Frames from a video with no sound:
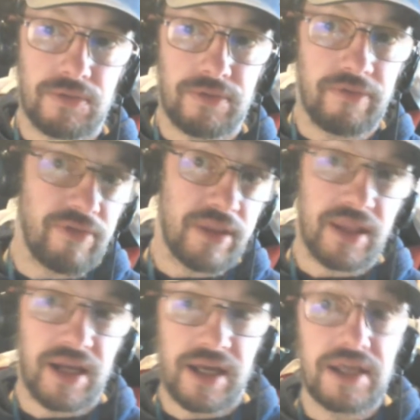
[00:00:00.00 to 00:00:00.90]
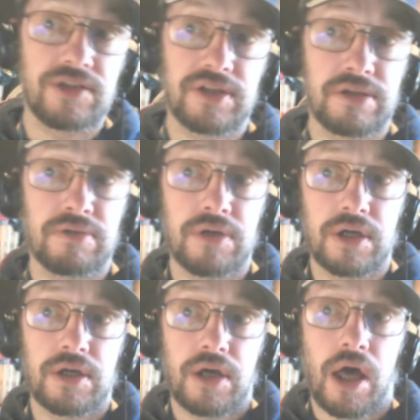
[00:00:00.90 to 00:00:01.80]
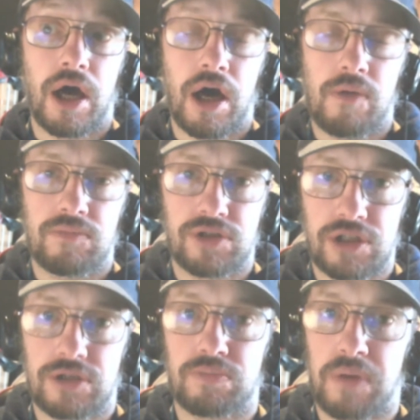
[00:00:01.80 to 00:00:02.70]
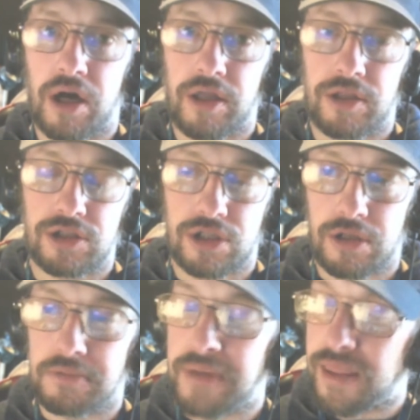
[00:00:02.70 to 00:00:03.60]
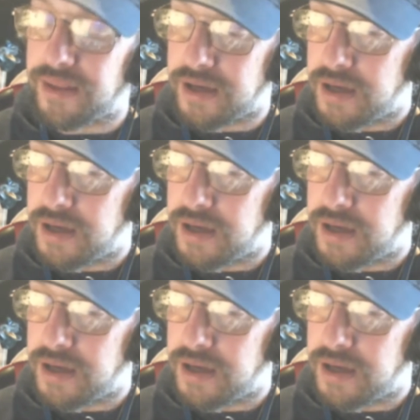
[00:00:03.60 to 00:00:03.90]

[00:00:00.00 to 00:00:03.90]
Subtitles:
do everything I need to, just by the slow method.